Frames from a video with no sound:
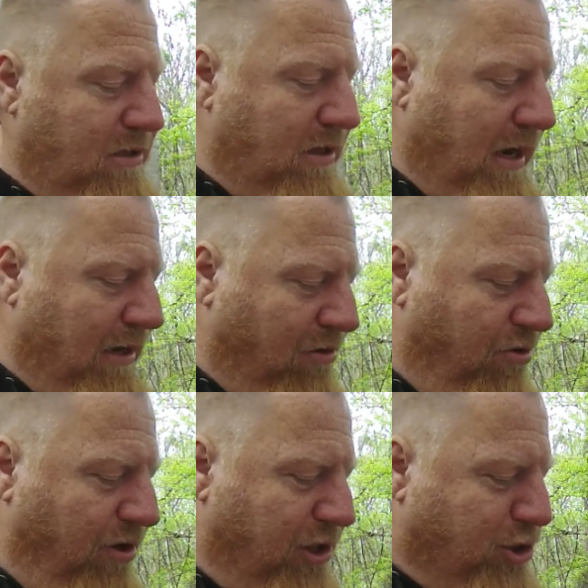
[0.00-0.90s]
That
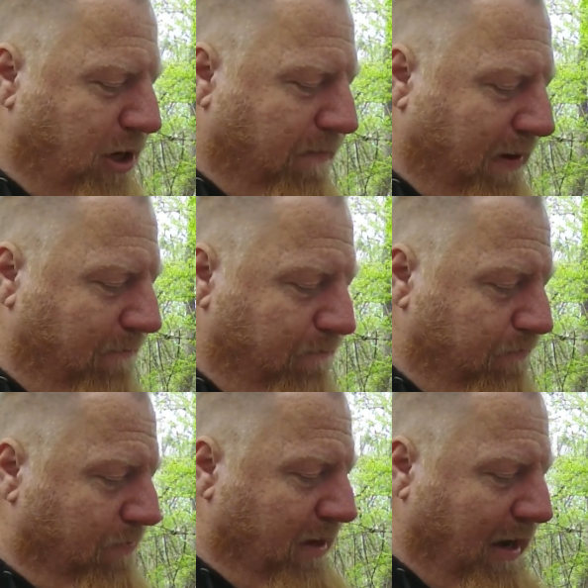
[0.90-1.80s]
included shipping.
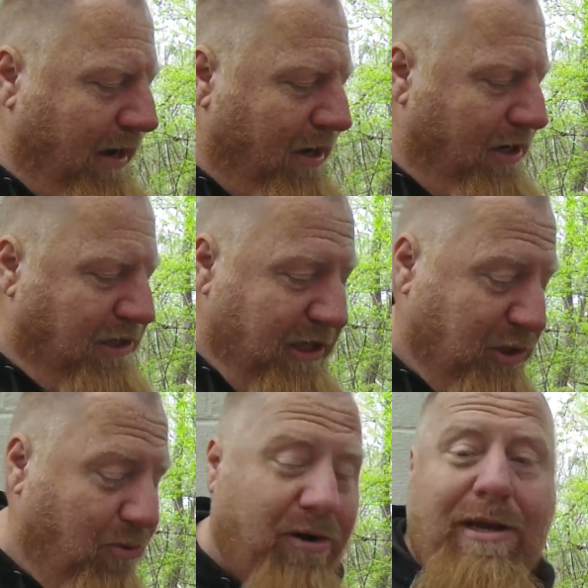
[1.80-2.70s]
And is
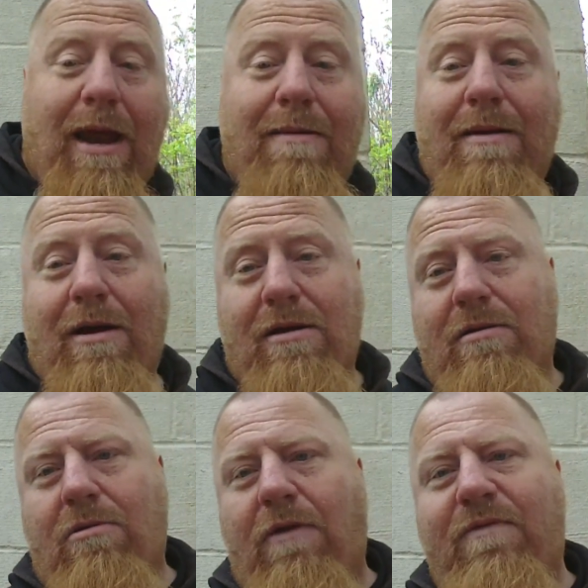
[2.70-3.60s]
this worth ten, uh,
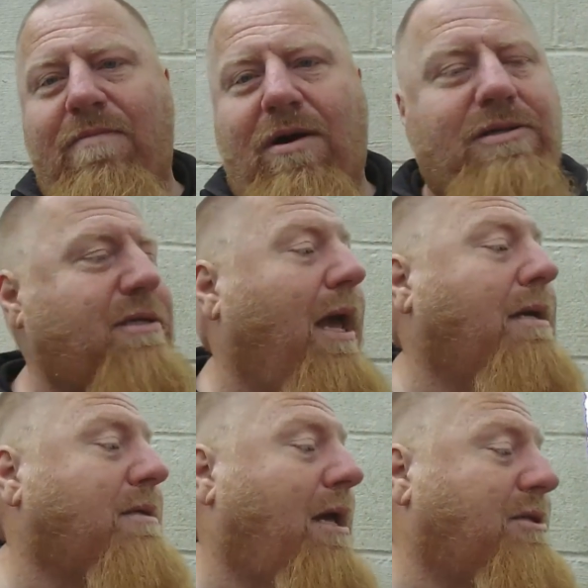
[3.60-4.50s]
eleven bucks?
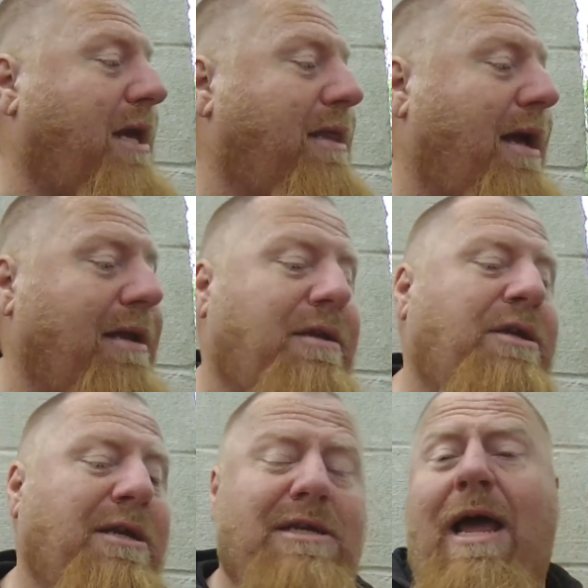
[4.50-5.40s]
Yes, I'll say that.
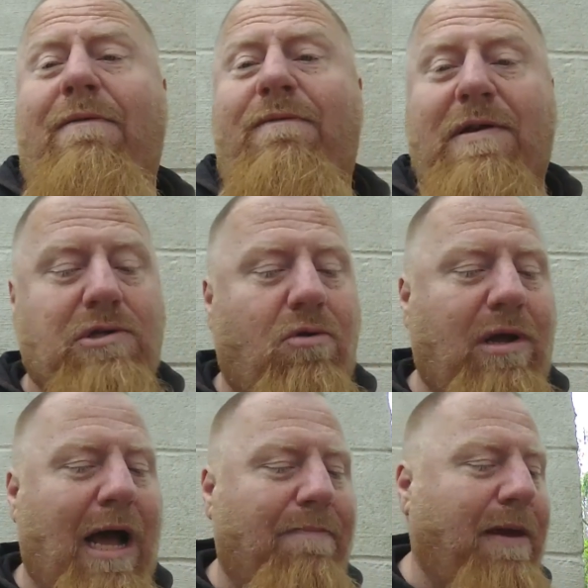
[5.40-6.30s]
Just to have a physical
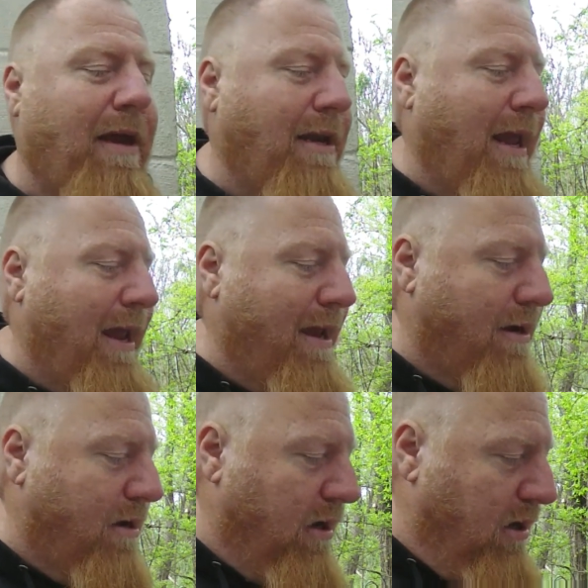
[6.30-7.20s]
copy in hand.